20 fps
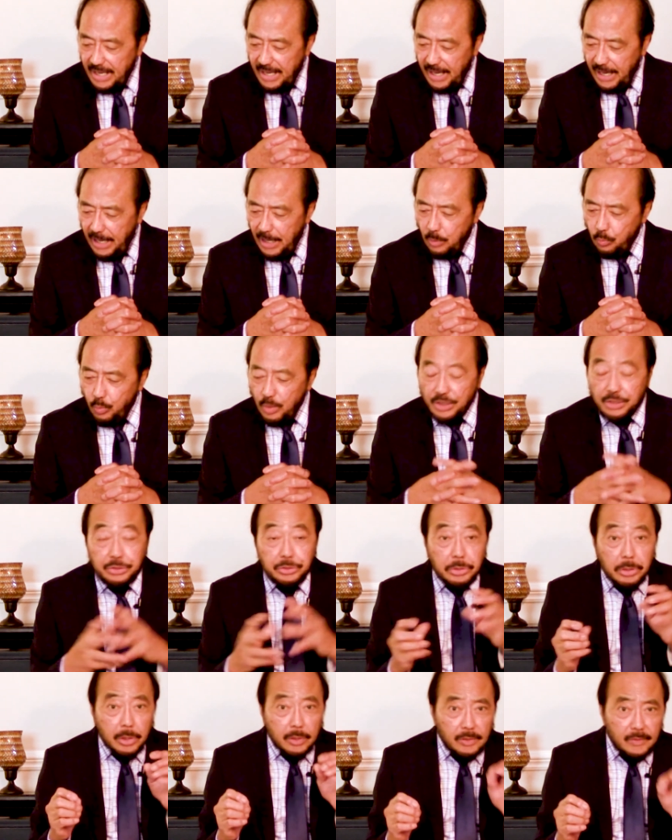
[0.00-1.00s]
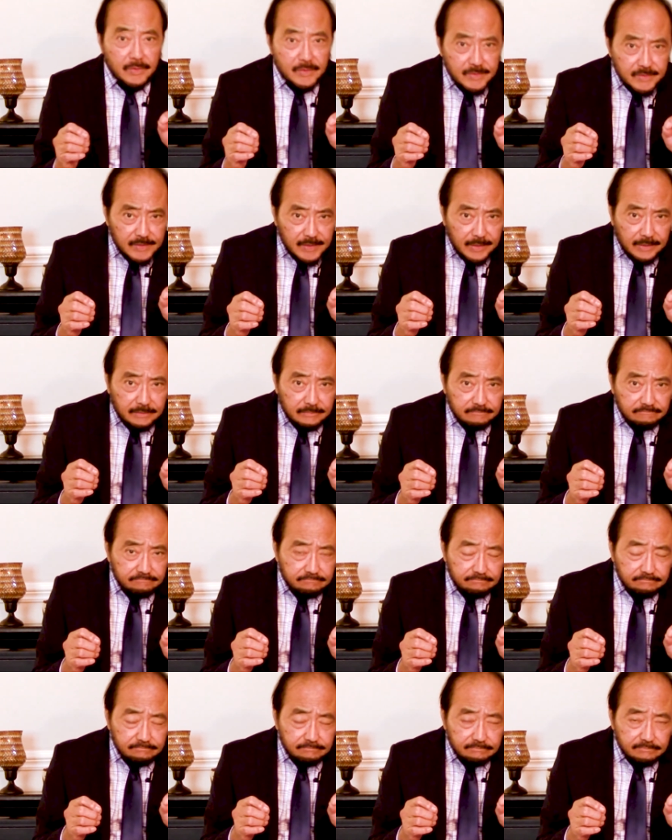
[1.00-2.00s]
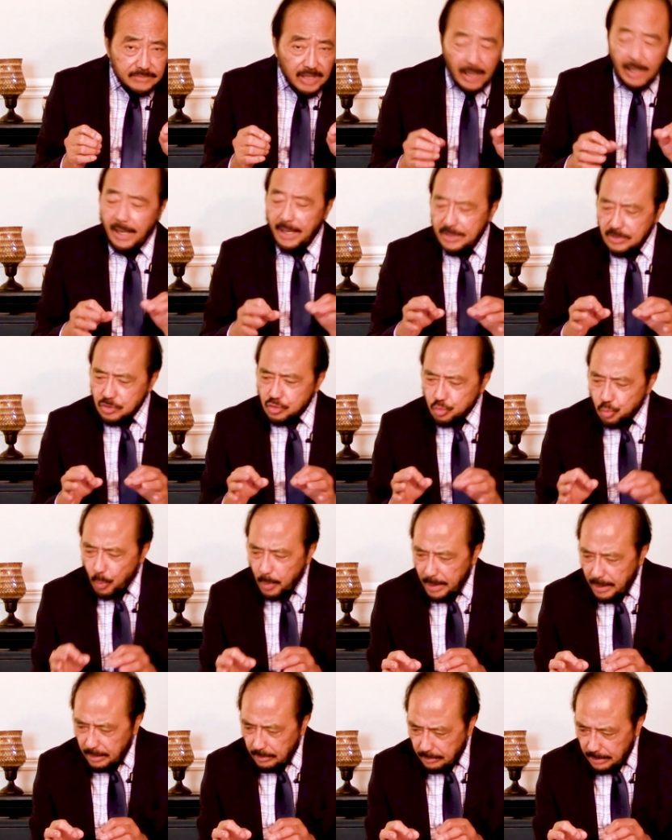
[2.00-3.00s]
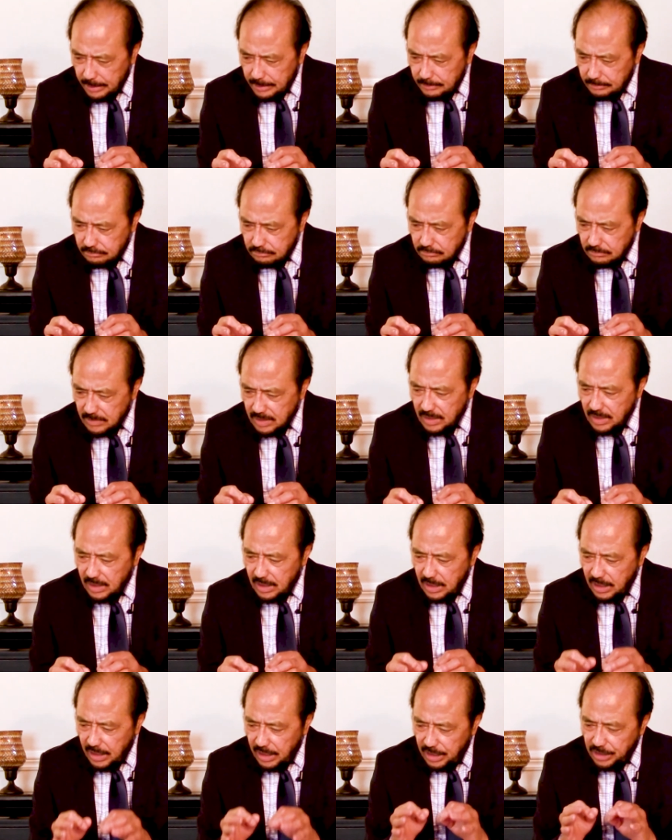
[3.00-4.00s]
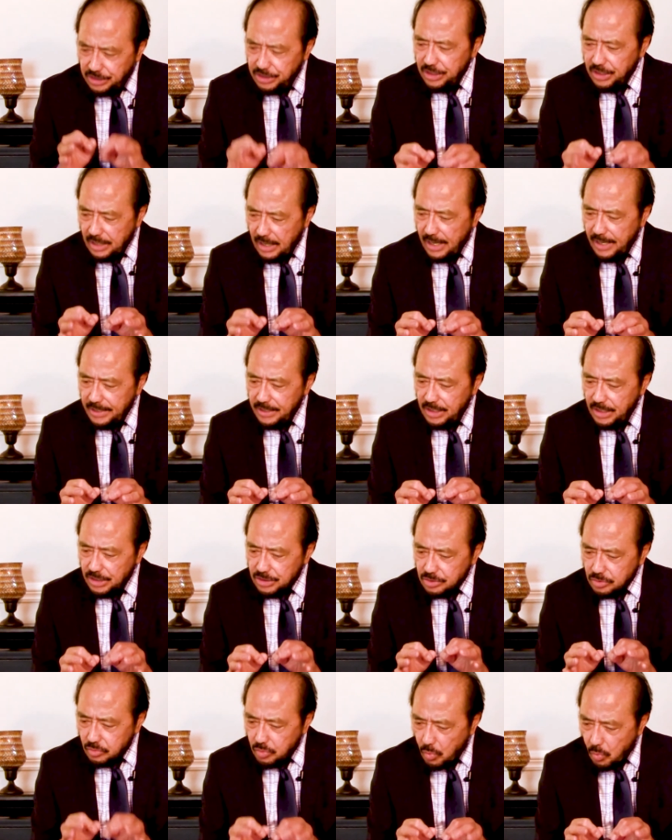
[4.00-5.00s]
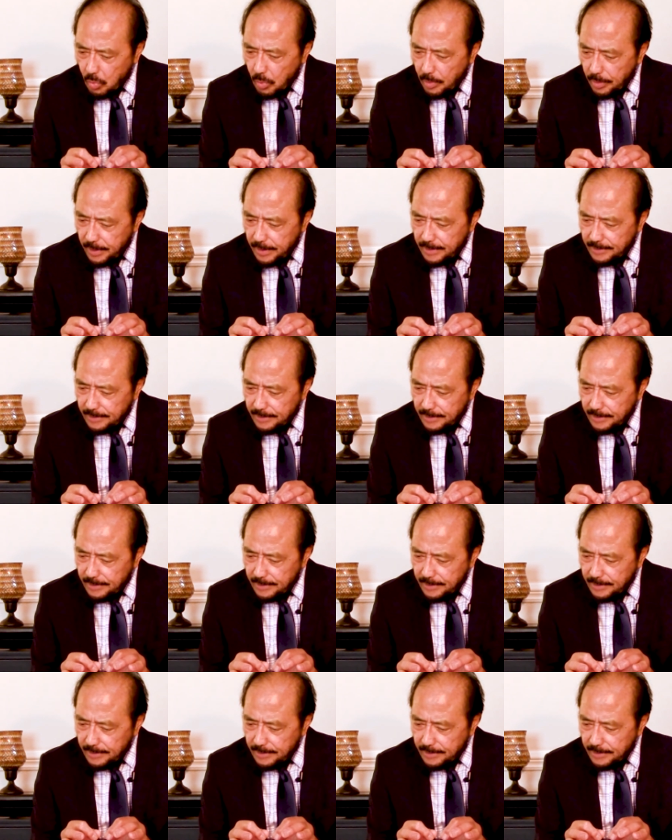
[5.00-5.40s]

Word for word: And with cursing and swearing, he denied his Lord.